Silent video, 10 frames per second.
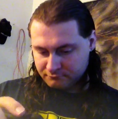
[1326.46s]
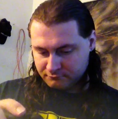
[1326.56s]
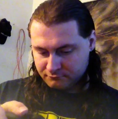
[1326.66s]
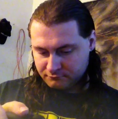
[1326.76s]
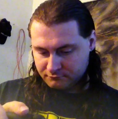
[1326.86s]

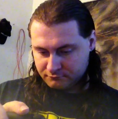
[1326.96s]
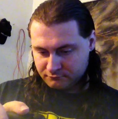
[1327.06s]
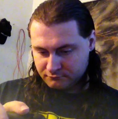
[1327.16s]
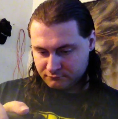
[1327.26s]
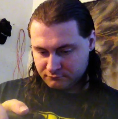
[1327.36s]

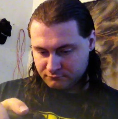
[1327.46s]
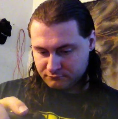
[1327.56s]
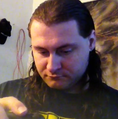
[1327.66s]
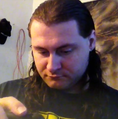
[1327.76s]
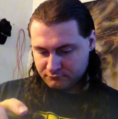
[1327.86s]

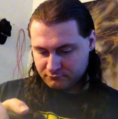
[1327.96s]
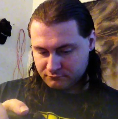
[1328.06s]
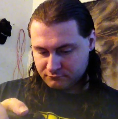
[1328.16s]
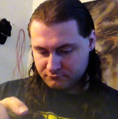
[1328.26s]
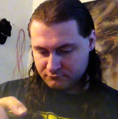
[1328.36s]

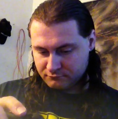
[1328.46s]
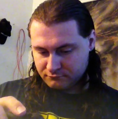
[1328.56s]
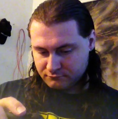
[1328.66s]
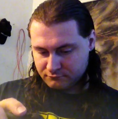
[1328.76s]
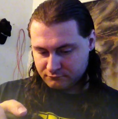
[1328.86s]

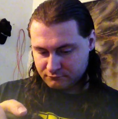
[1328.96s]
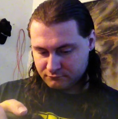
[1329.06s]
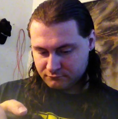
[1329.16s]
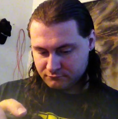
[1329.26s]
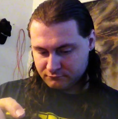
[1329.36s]

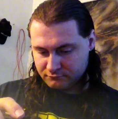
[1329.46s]
No one is speaking in this clip.